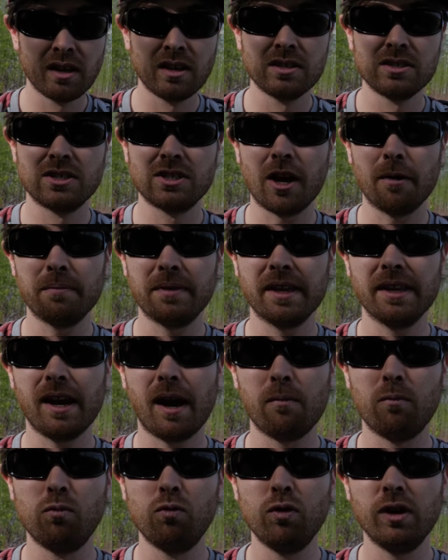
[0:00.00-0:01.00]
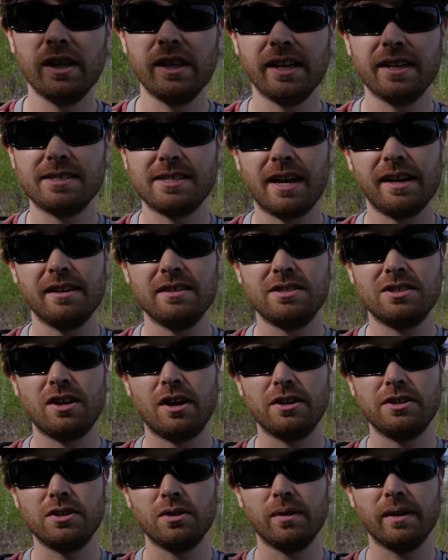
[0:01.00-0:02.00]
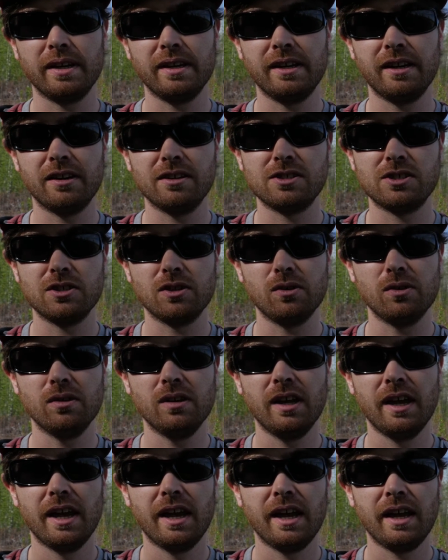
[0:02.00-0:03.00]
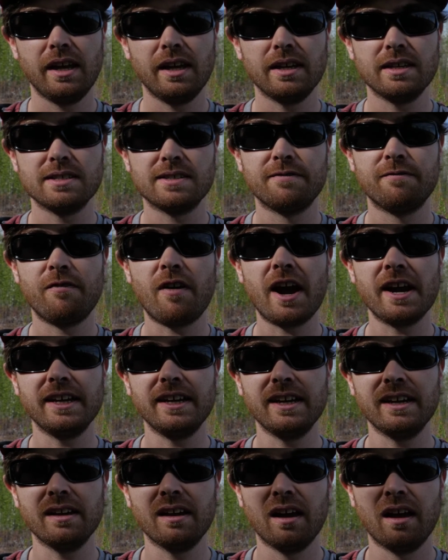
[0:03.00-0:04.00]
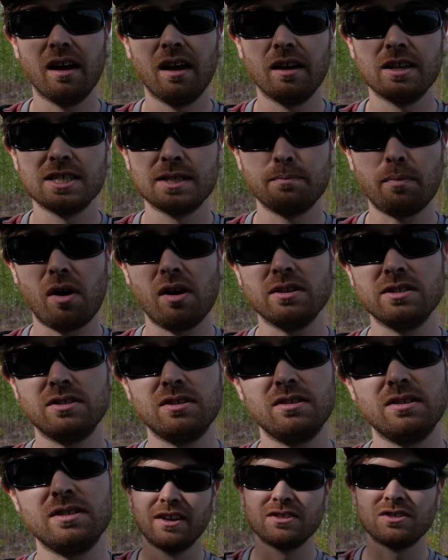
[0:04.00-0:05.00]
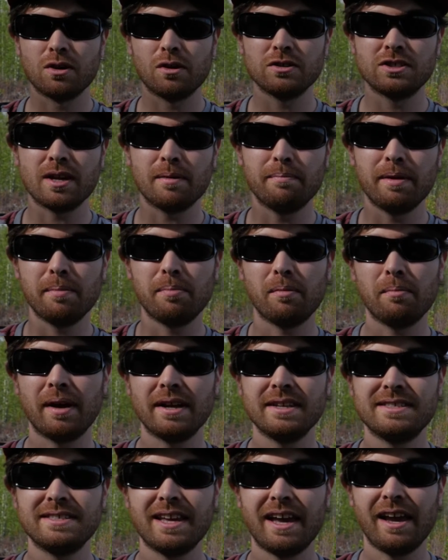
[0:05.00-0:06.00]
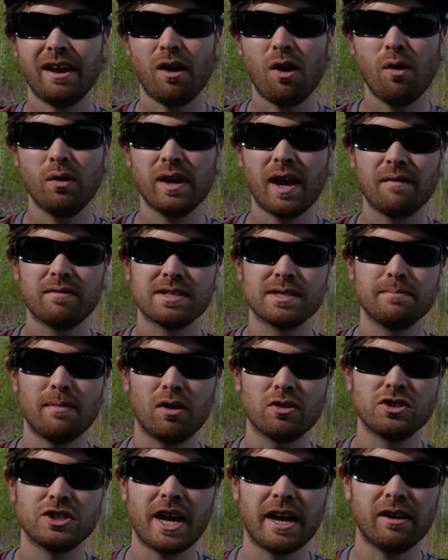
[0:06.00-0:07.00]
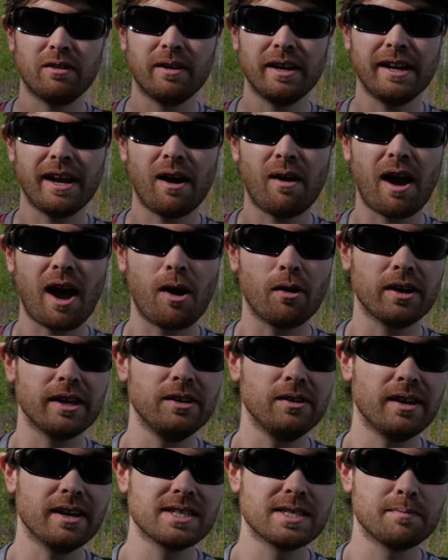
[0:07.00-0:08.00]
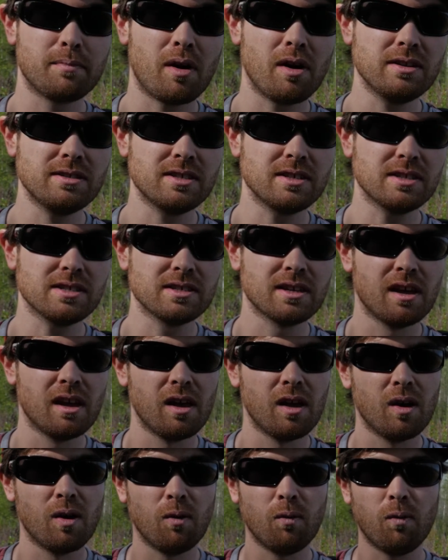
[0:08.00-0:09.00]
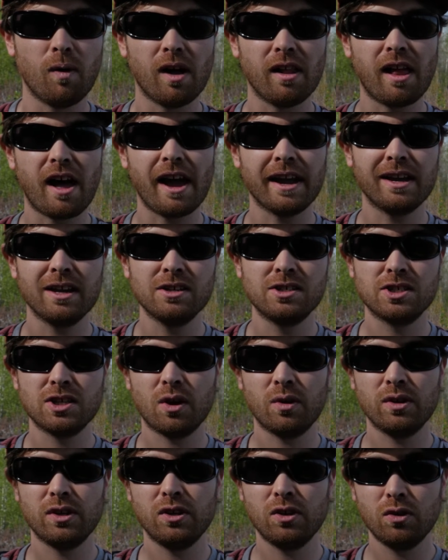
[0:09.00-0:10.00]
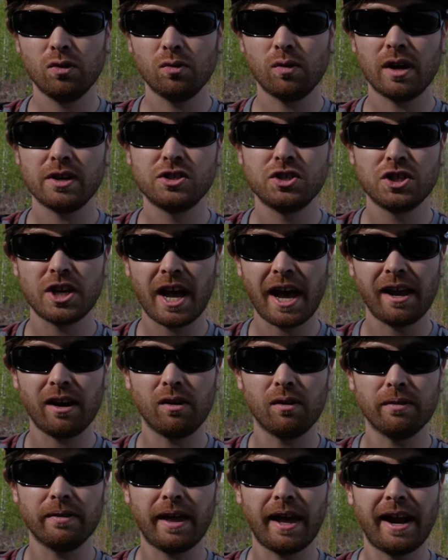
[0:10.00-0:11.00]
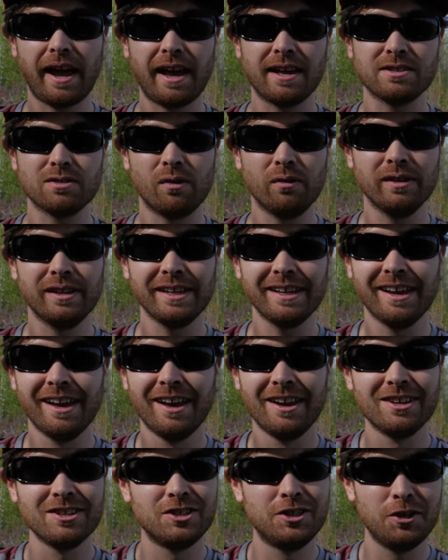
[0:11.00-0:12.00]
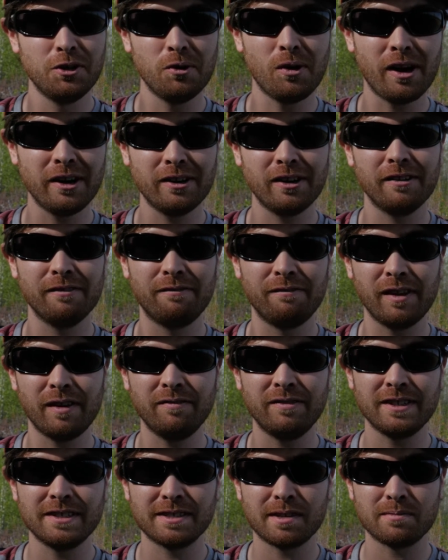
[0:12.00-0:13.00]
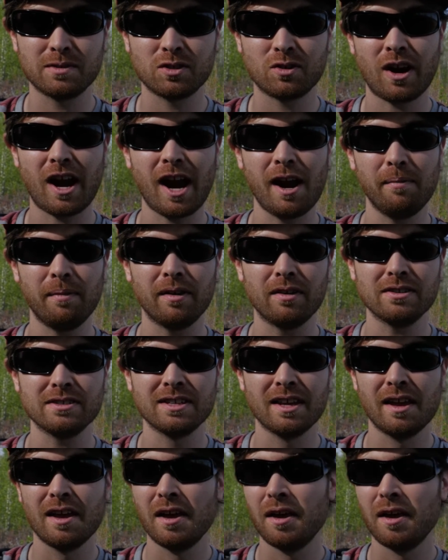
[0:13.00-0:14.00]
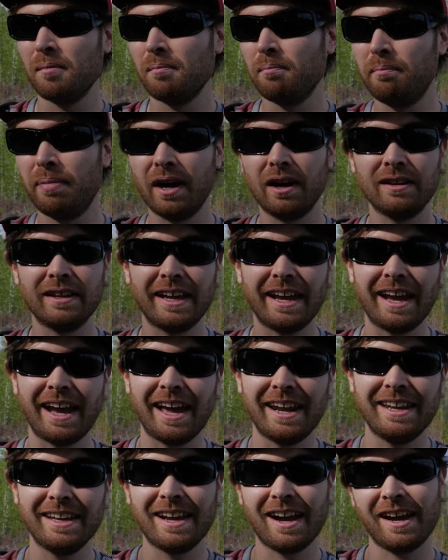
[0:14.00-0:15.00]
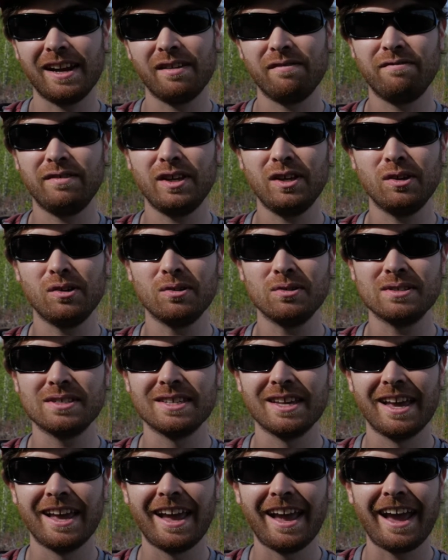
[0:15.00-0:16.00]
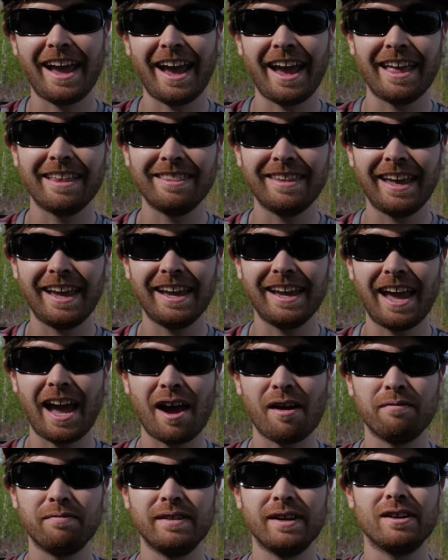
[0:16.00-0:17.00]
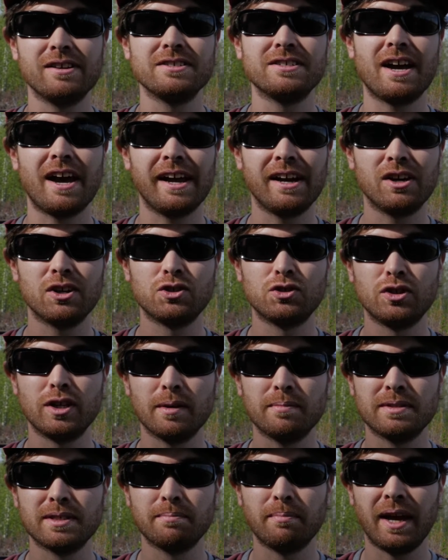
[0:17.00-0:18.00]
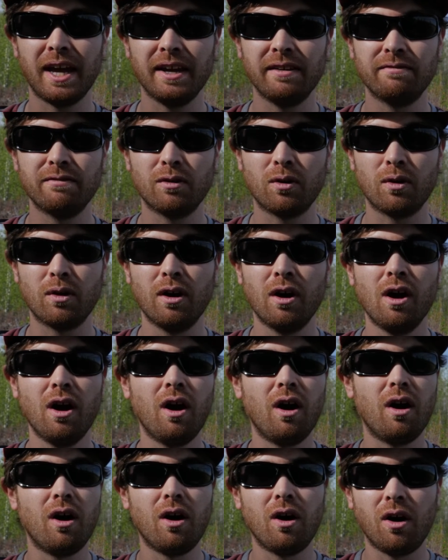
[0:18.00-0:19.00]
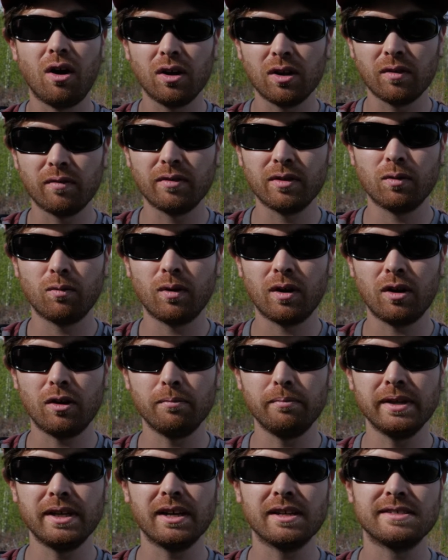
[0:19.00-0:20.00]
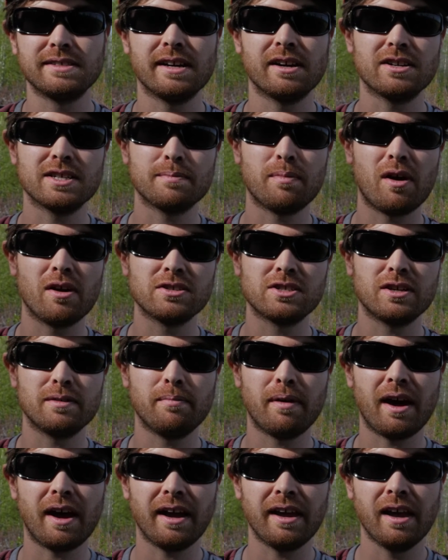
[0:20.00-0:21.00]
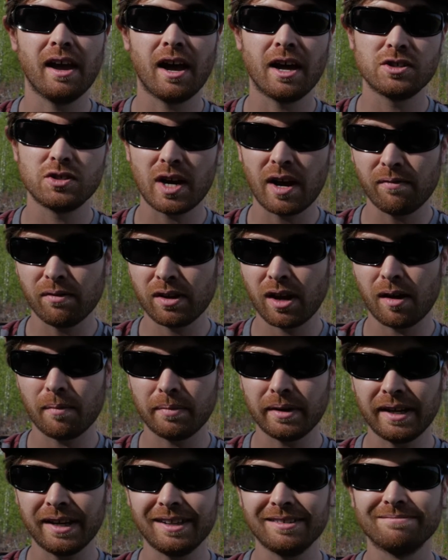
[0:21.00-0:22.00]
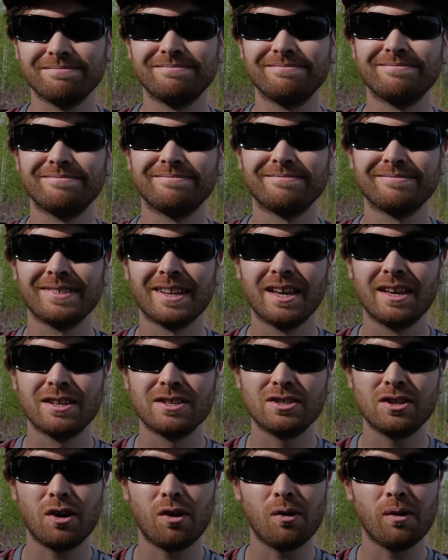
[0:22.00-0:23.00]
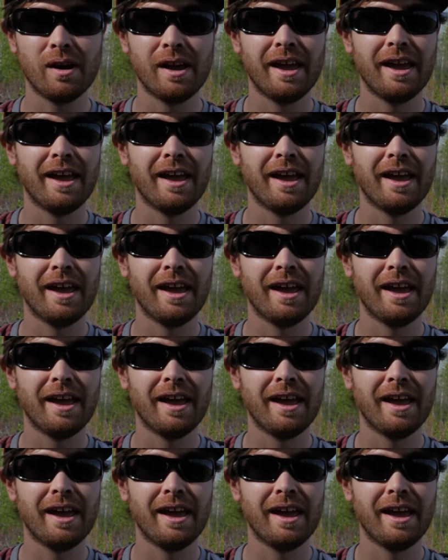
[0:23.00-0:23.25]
Something I'm really excited to start doing here soon is finding sponsors. So some people might say, oh, you have a small channel right now, how can you get sponsors? Well, I could show you a channel that has only 250 subscribers, barely any kind of views, and they have their entire trips paid for all over the world because they're sponsored by a travel company. So